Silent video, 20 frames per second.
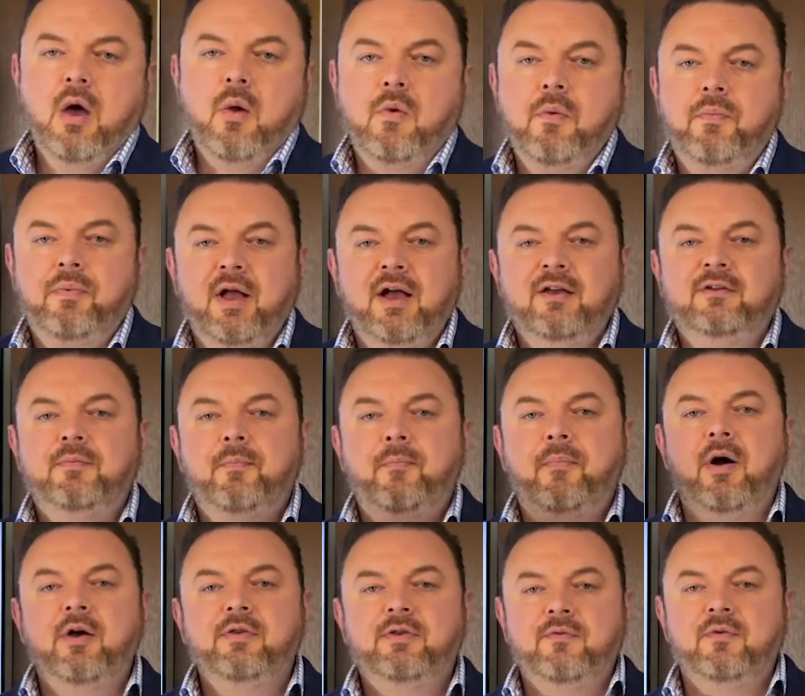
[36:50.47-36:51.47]
Replace
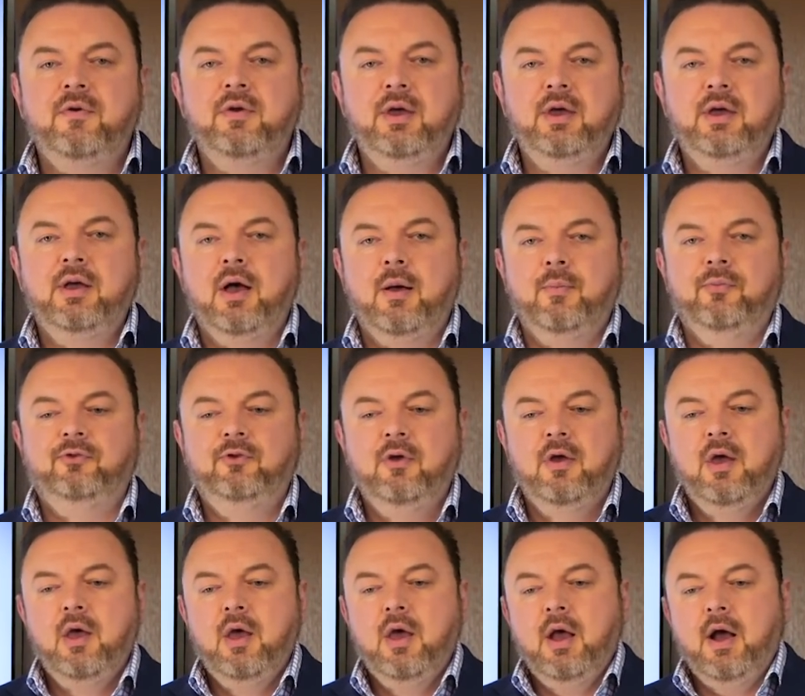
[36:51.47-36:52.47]
both of your
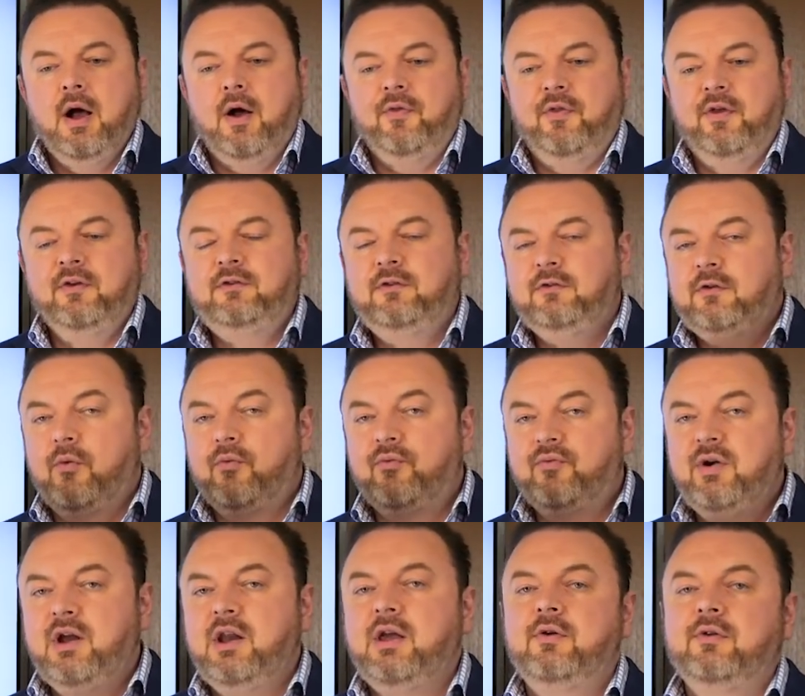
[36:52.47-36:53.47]
incomes. This is a
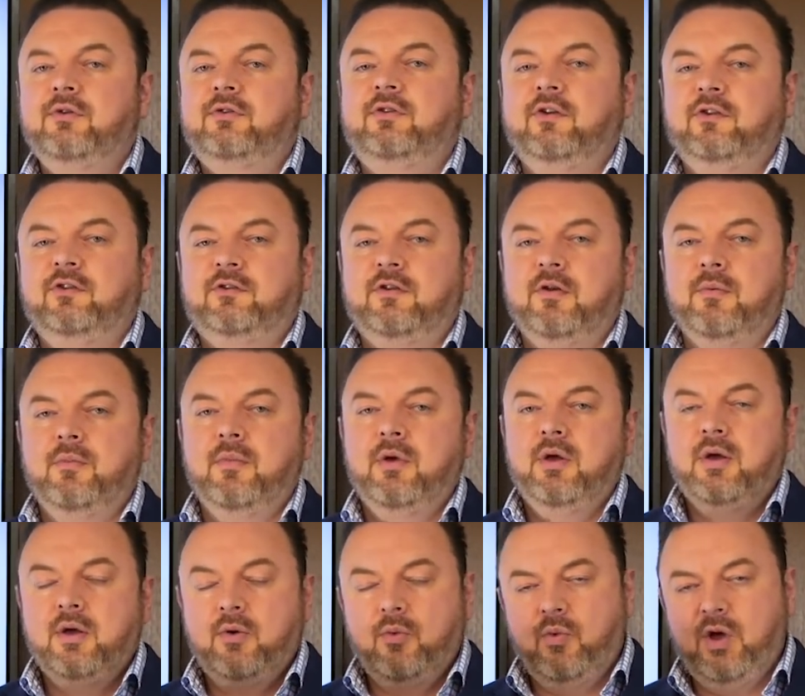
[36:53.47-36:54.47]
really good system
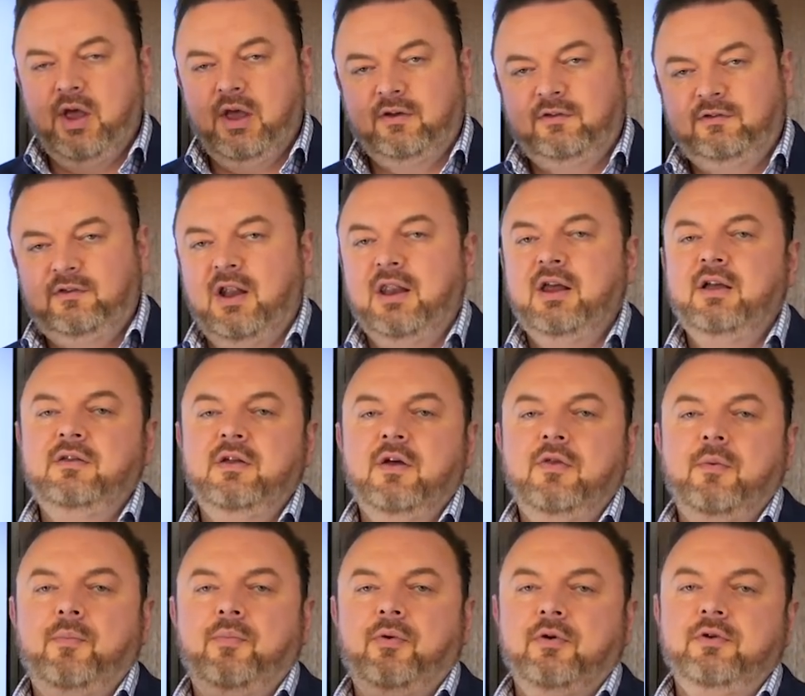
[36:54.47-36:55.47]
where you're selling
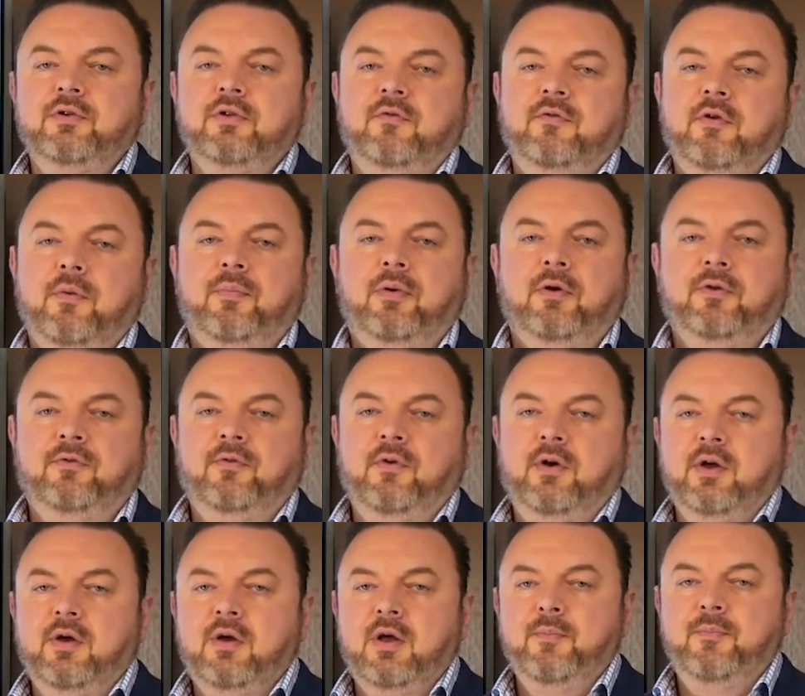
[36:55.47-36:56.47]
down the portion of your
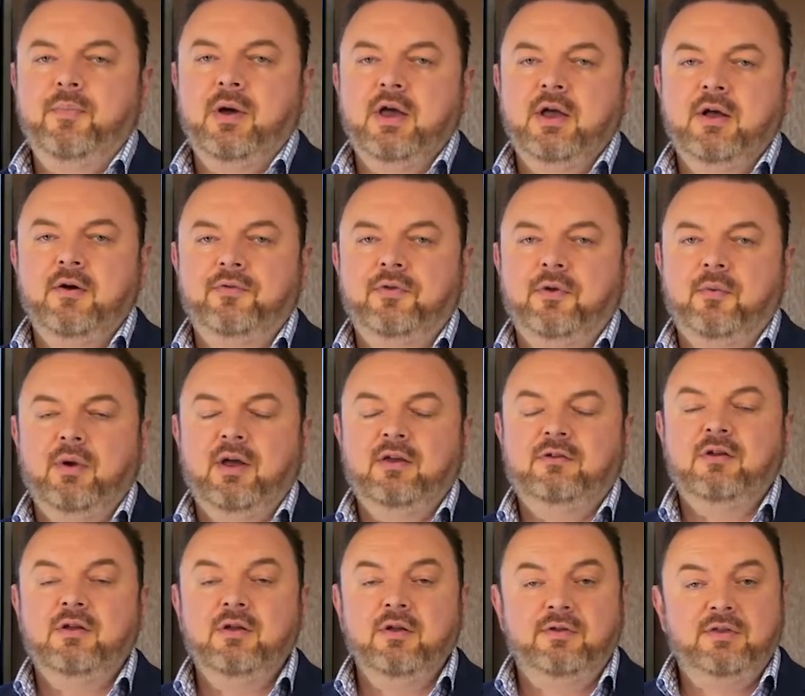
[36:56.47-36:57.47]
portfolio and paying off the
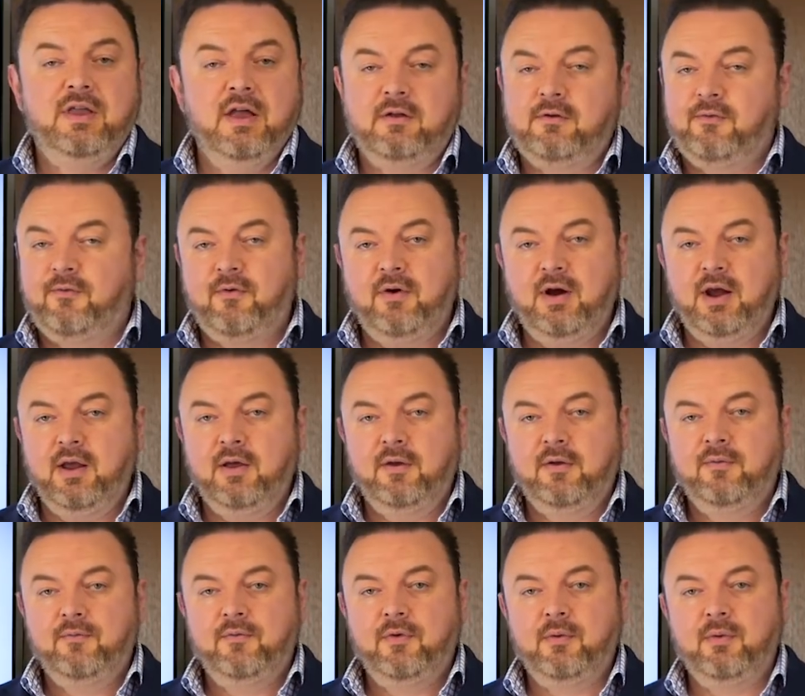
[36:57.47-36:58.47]
rest, and you're debt-free
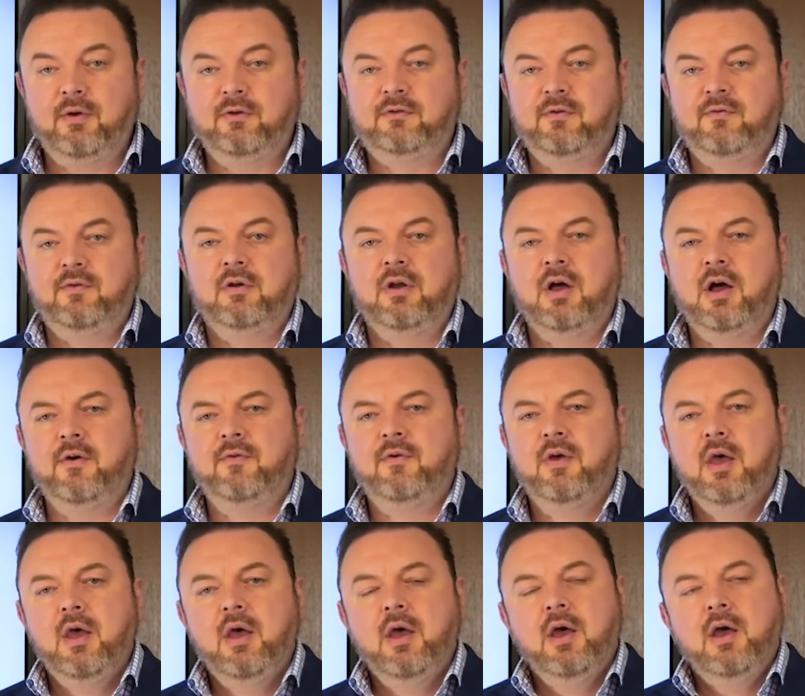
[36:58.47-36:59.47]
for the rest of your life.
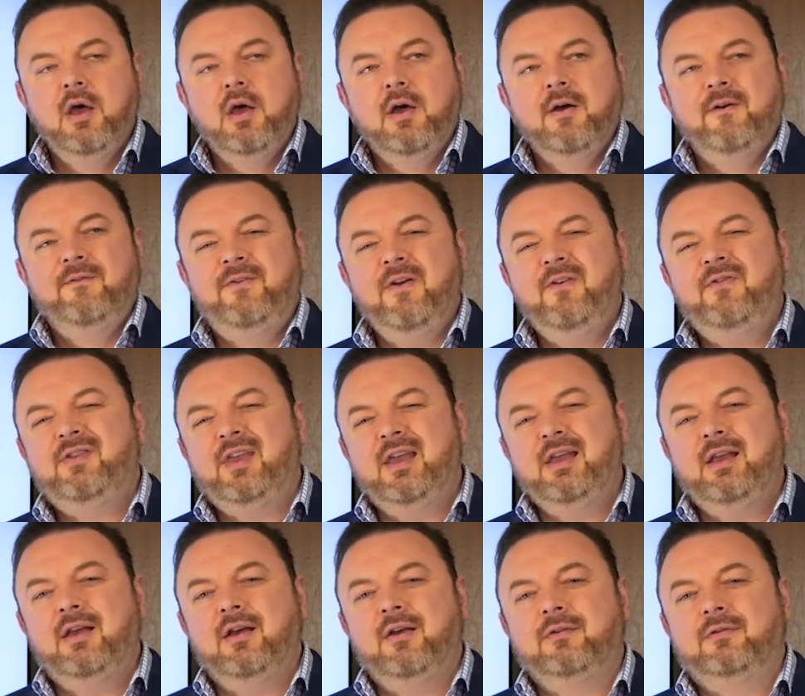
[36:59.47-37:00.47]

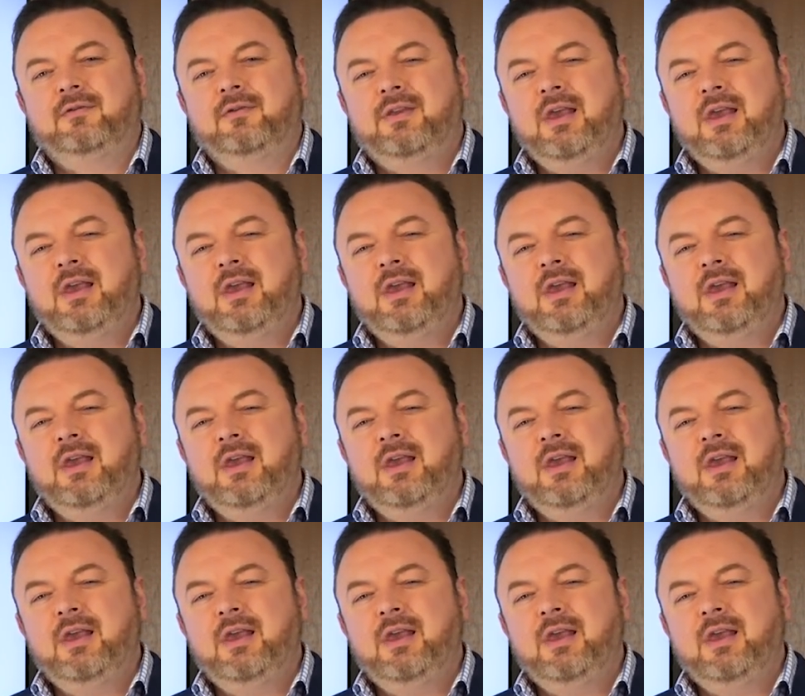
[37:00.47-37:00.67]
15 years.